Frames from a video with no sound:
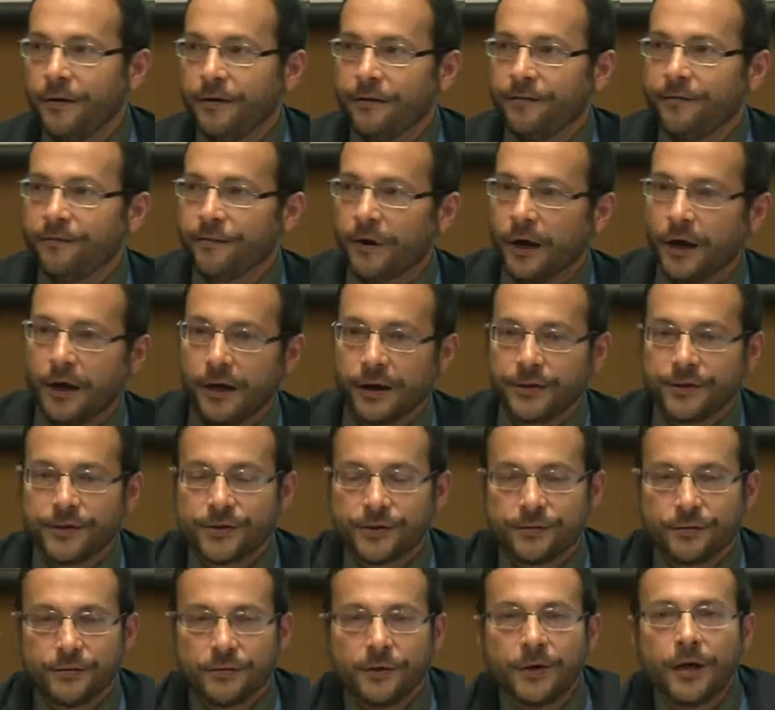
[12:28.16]

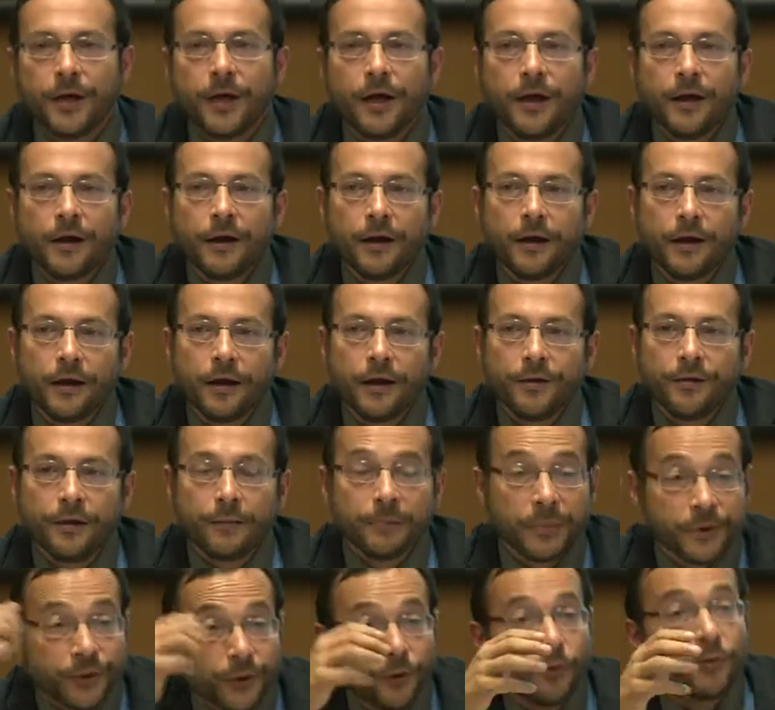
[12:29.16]
France or other,
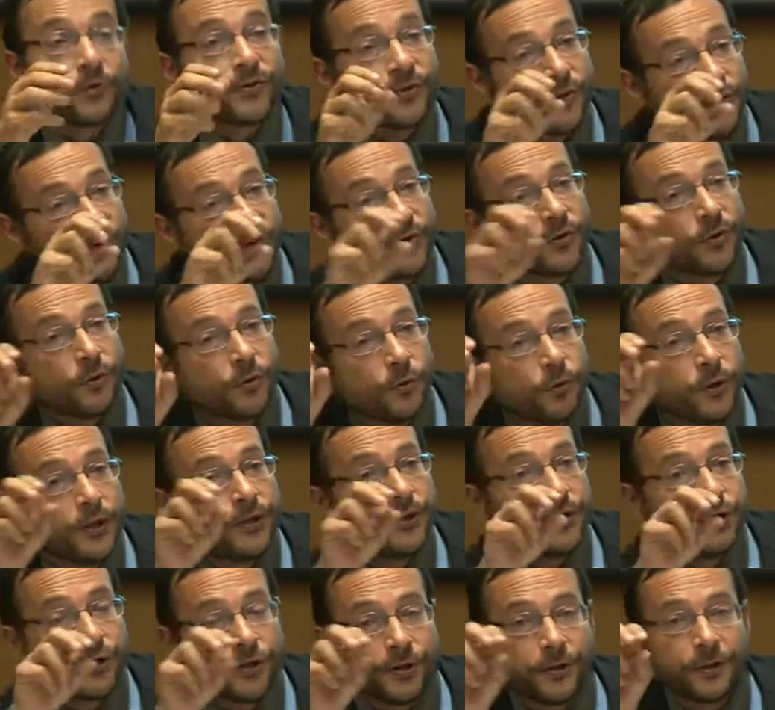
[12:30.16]
but you also saw
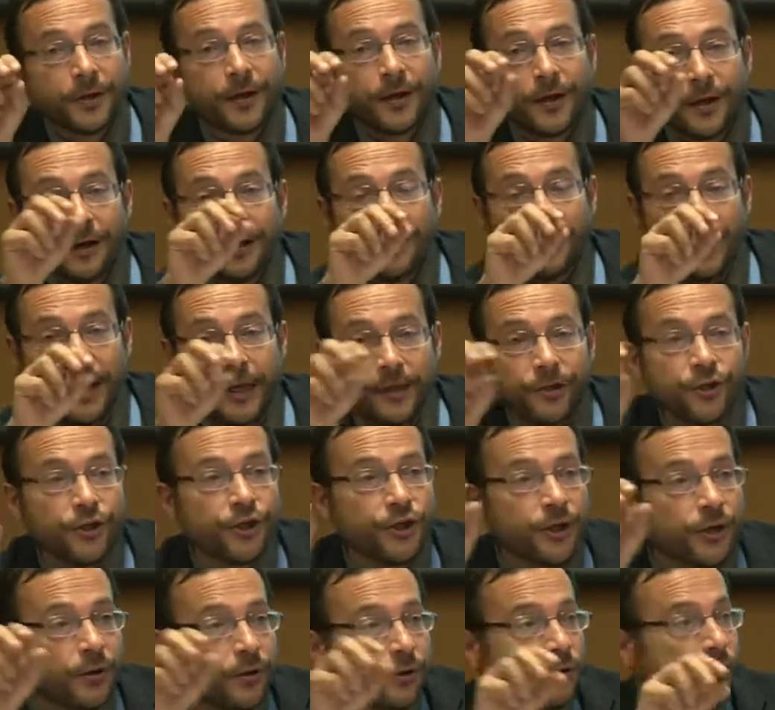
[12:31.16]
which
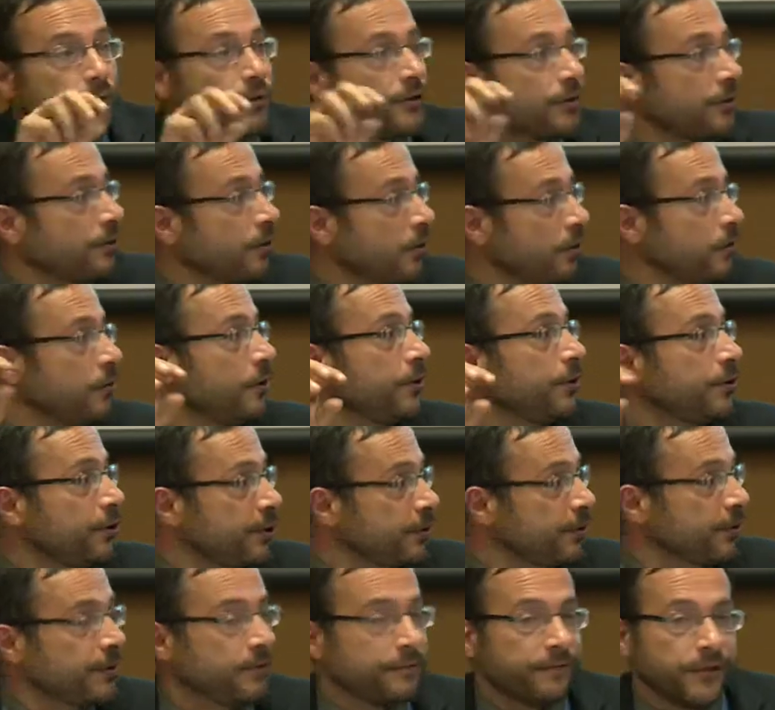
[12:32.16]
NGOs or
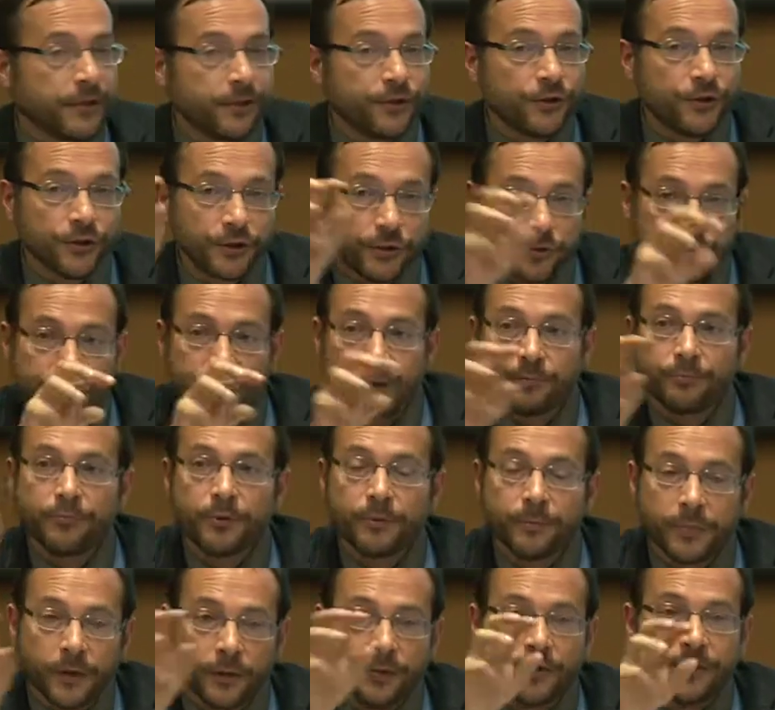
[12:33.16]
coalitions of NGOs that
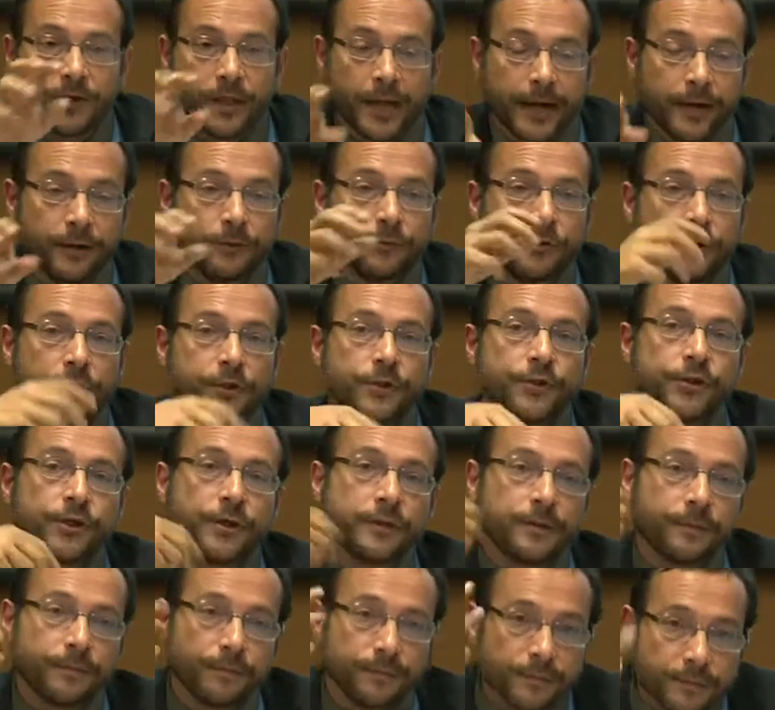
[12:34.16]
proposed language,
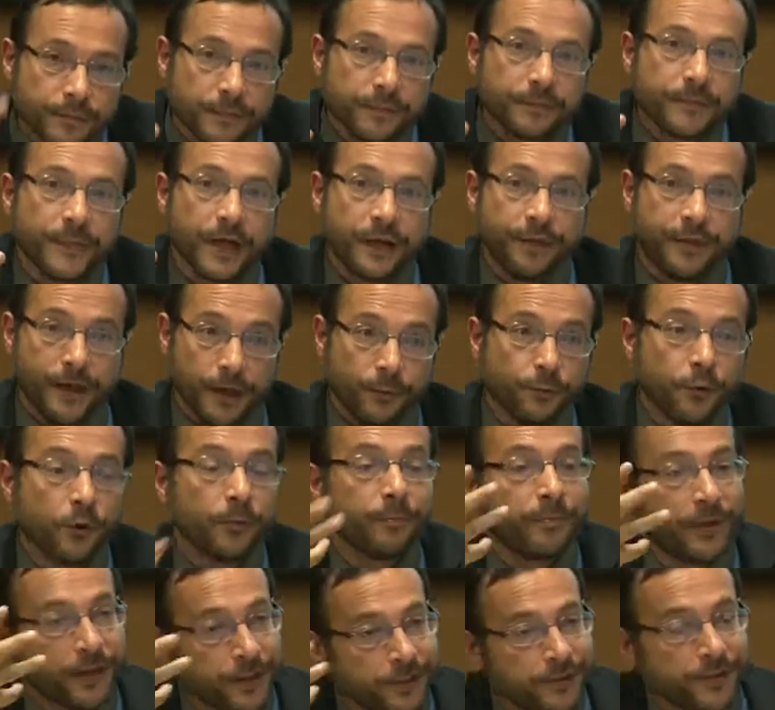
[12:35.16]
and that then
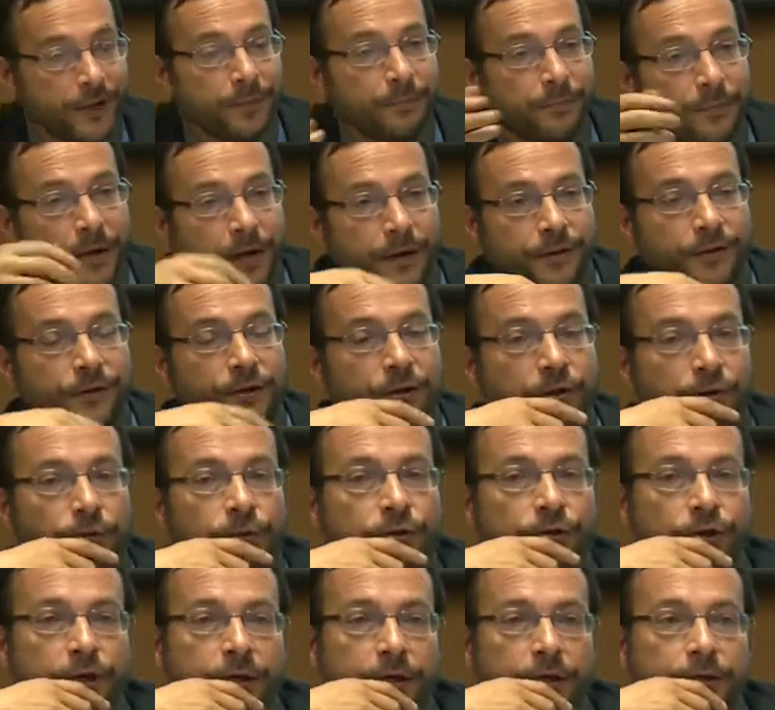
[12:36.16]
were picked up by the
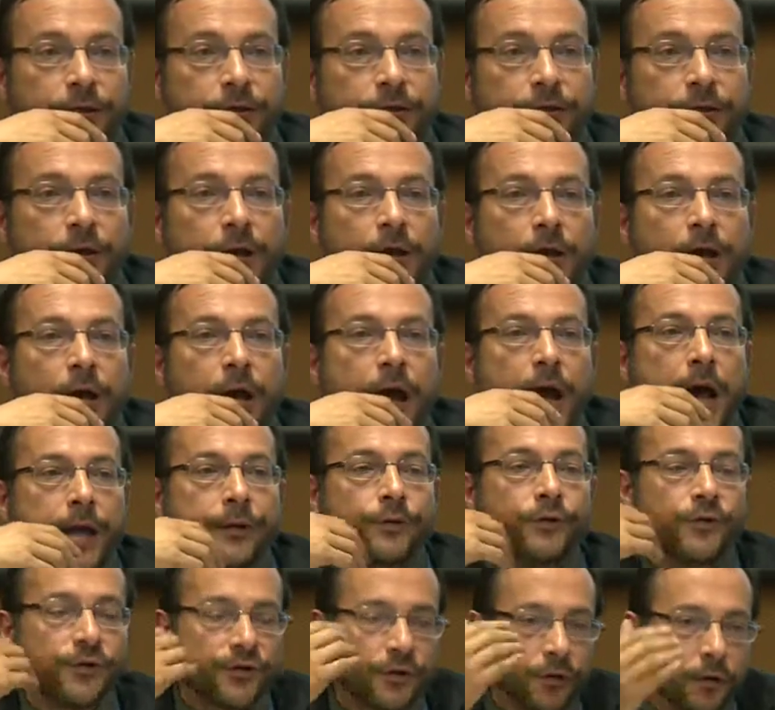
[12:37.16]
co-chairs.
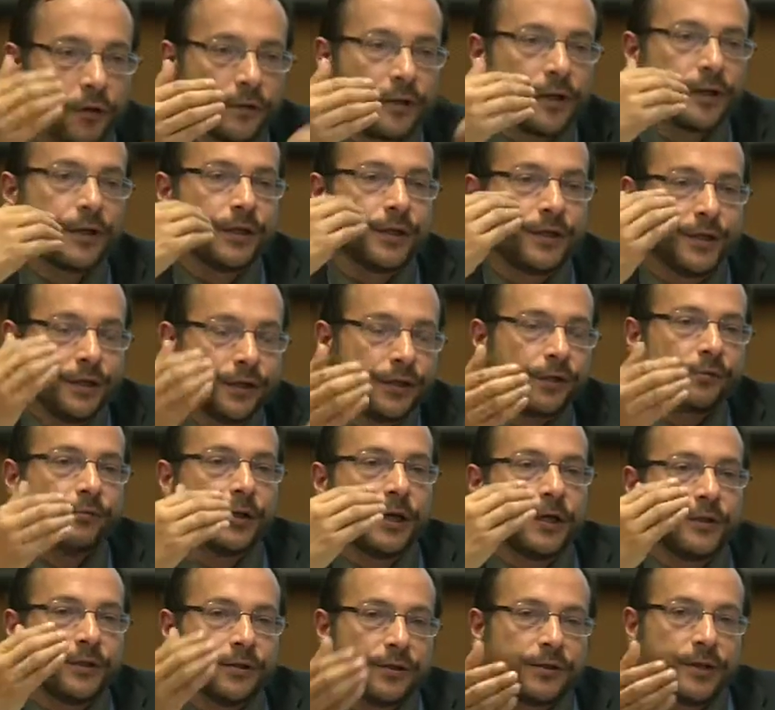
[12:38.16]
And you saw that it did
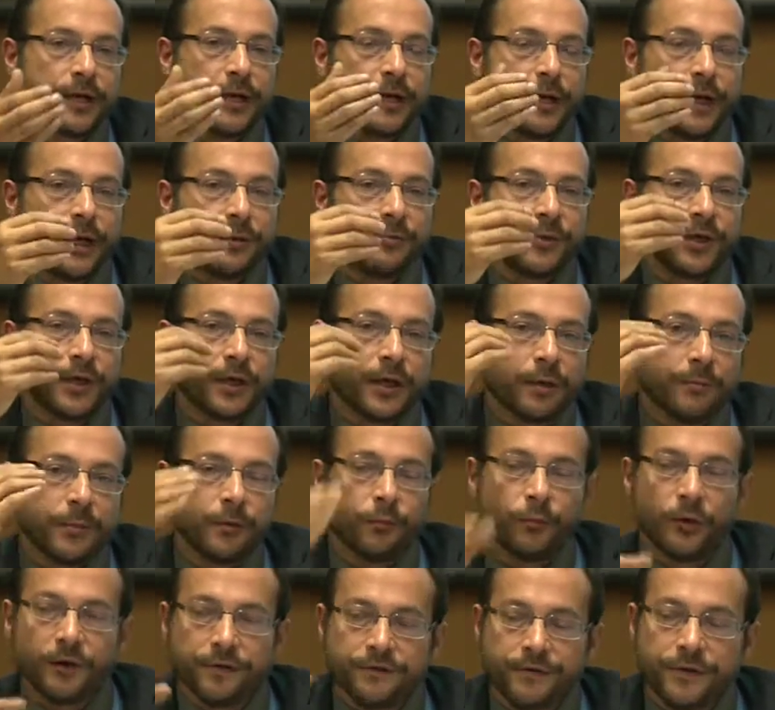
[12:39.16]
create a dynamic. I
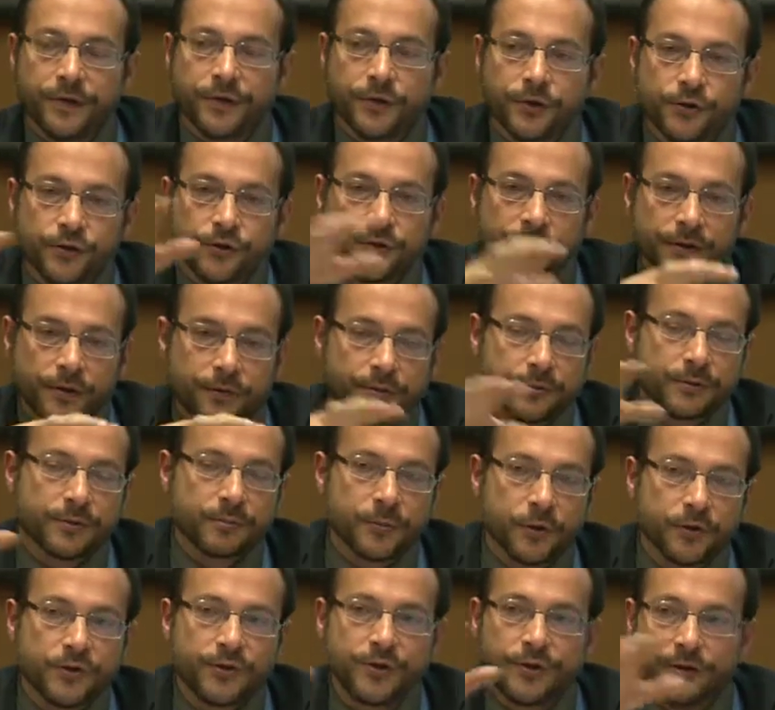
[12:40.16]
mean, one of the issues that was
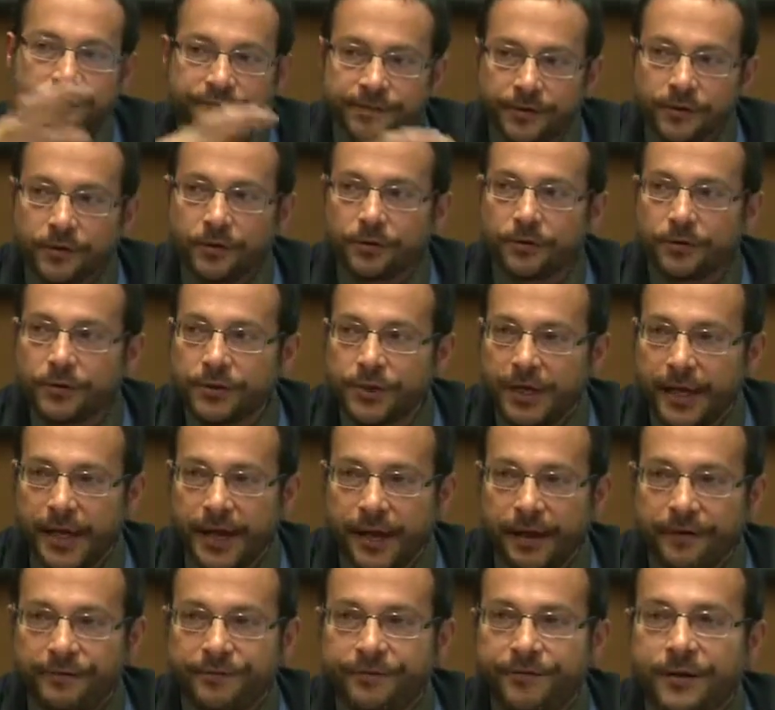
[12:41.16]
most difficult to
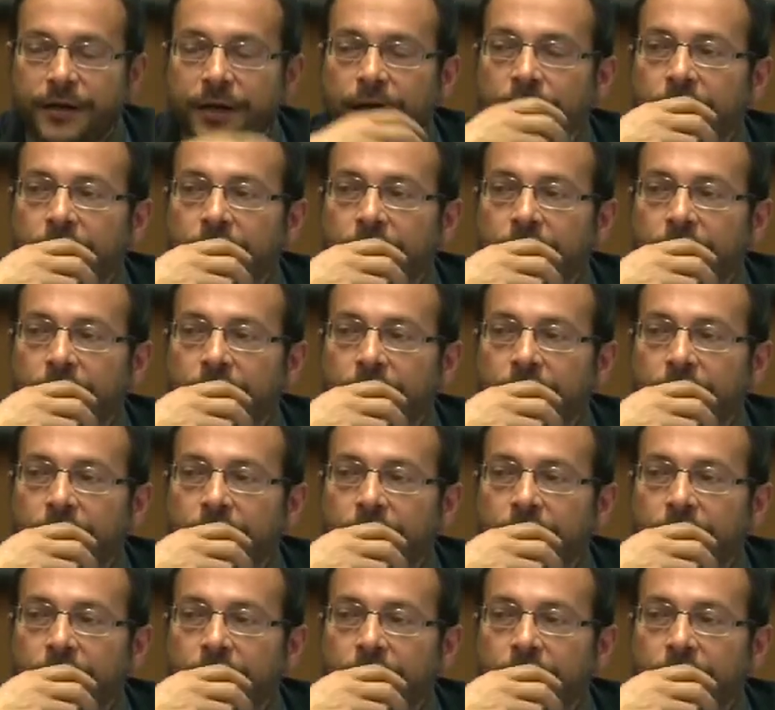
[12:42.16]
have